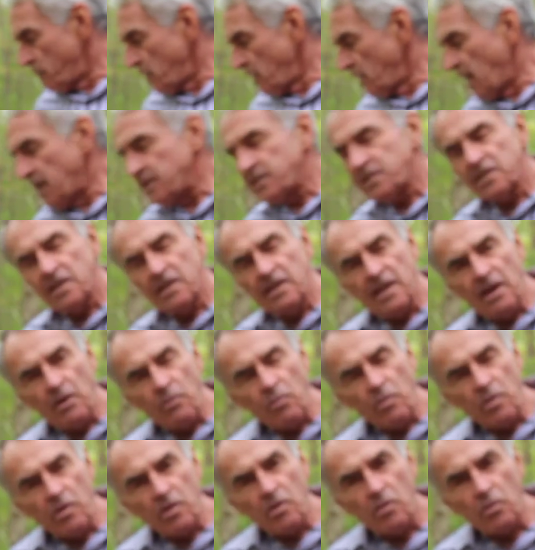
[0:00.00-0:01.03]
lesson that
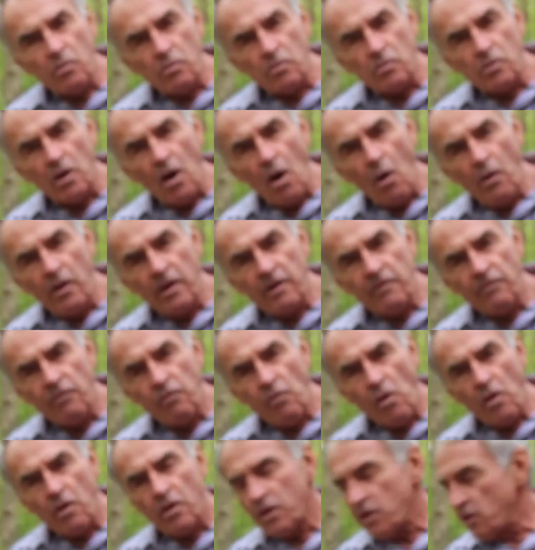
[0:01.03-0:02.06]
we're going
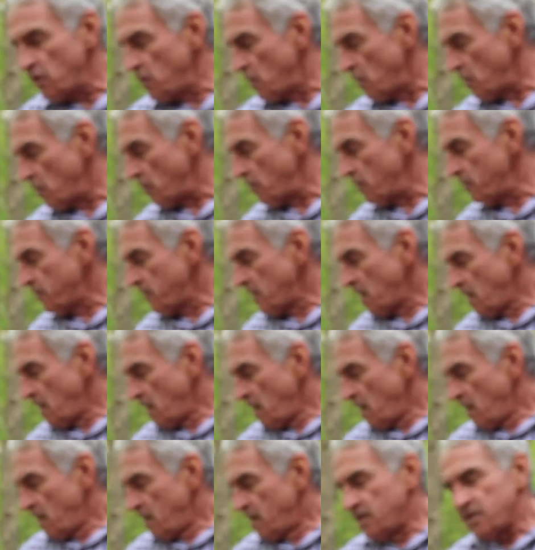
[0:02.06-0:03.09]
for here
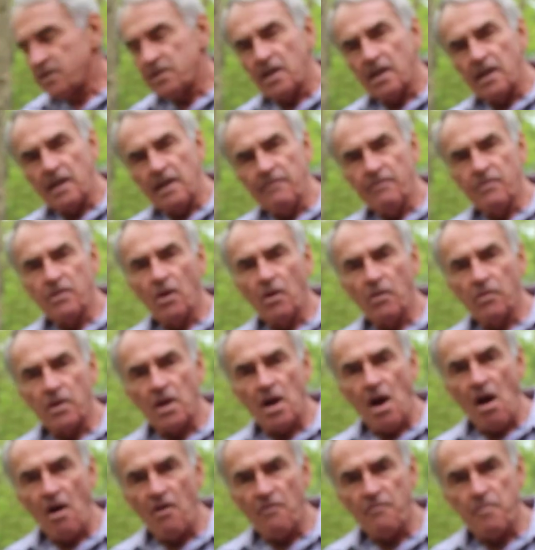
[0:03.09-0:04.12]
is that even though the
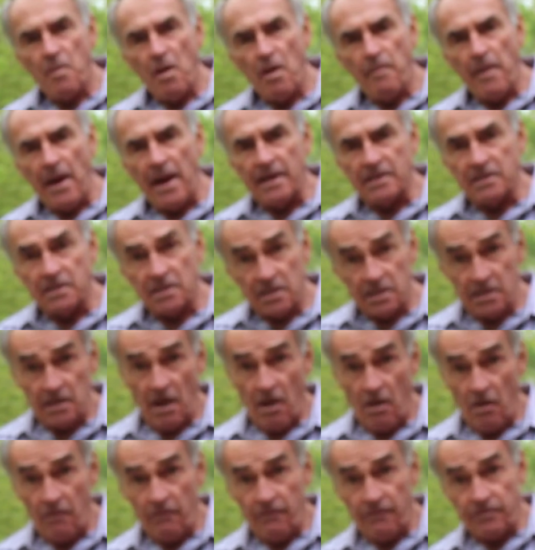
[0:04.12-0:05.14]
golf ball by
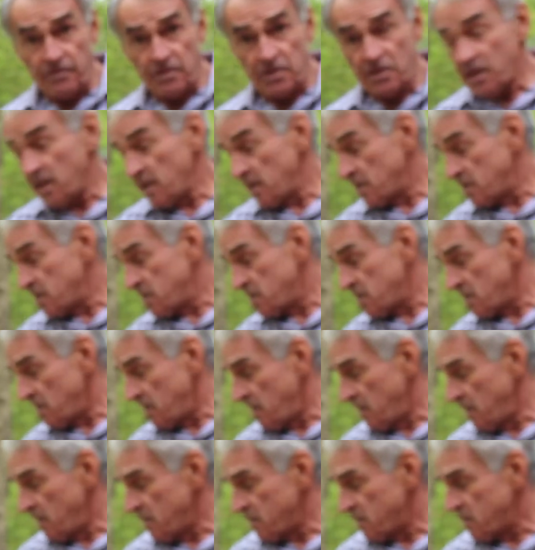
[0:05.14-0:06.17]
itself sinks
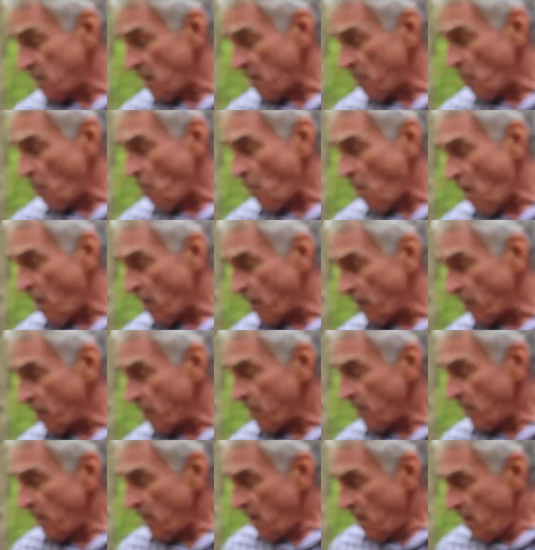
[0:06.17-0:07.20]
in this tub of water,
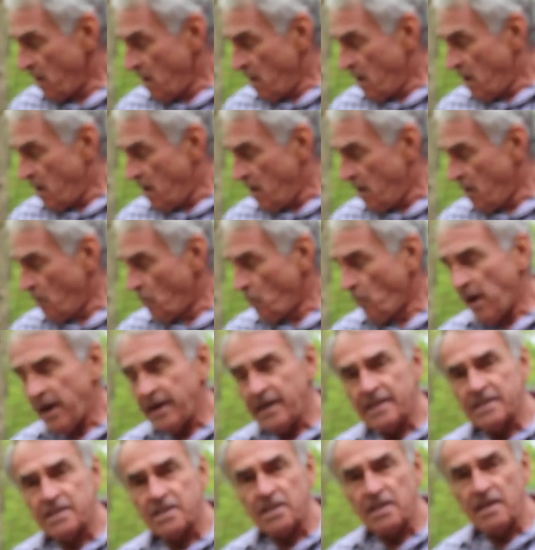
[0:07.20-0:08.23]

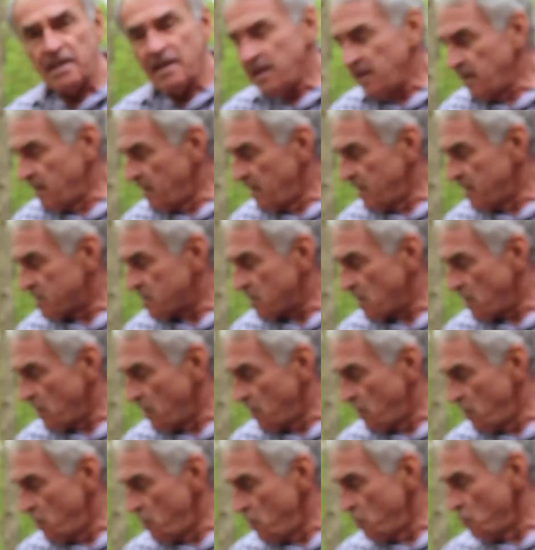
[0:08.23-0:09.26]
when it's in this
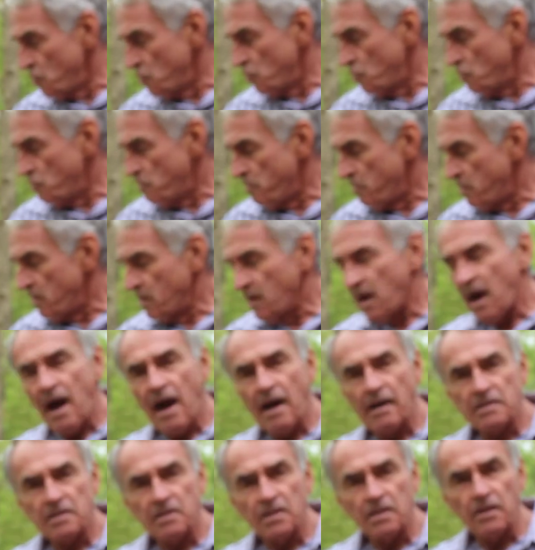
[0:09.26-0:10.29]

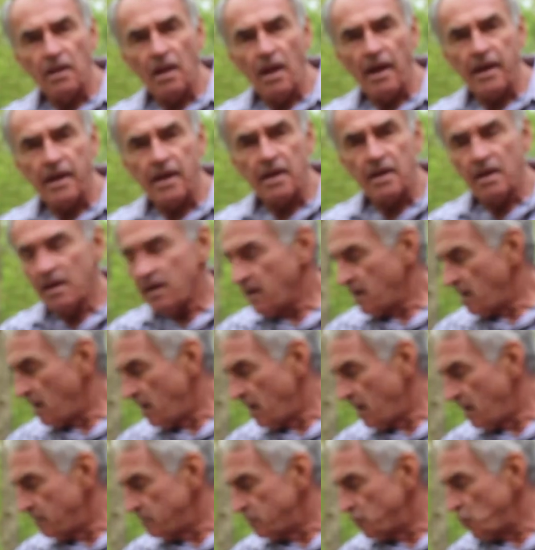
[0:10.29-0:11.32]
canoe-like
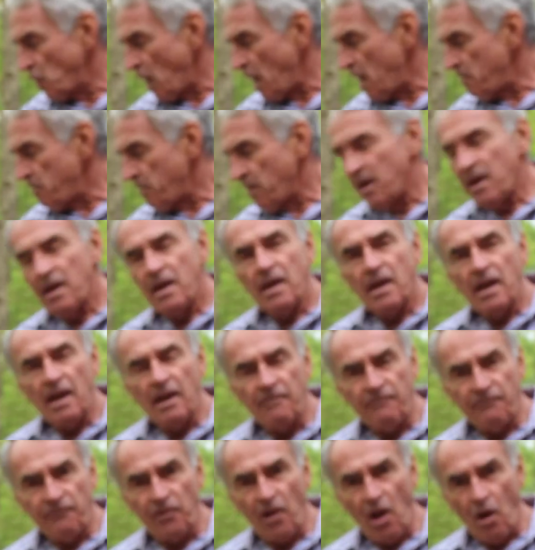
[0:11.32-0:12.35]
shape,
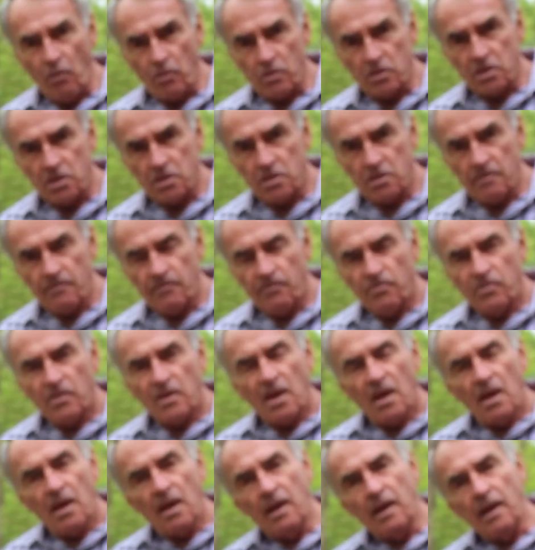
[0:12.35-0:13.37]
it floats.
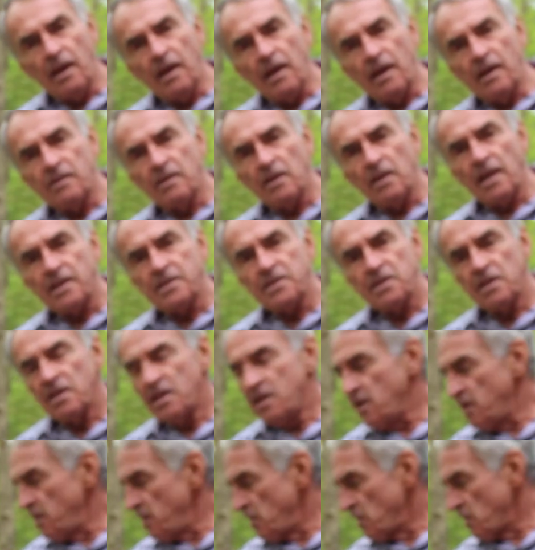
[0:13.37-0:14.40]
And the lesson
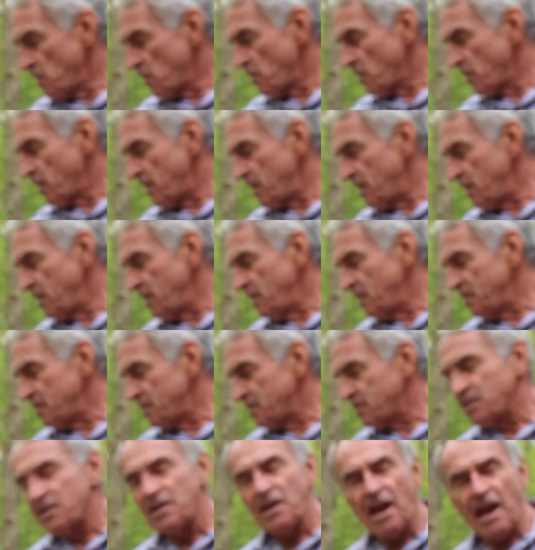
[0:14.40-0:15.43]
here
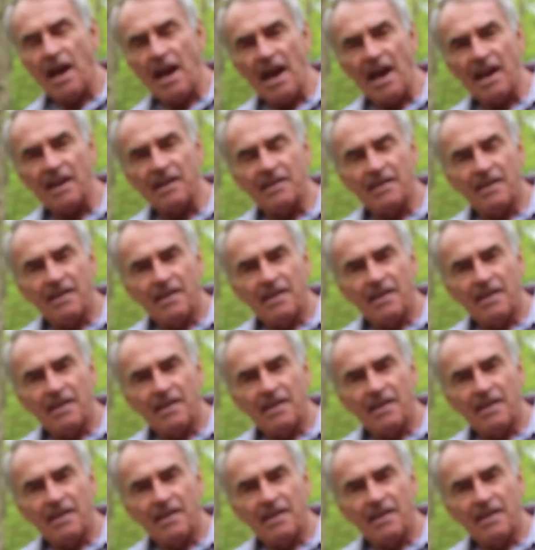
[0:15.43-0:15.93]
is that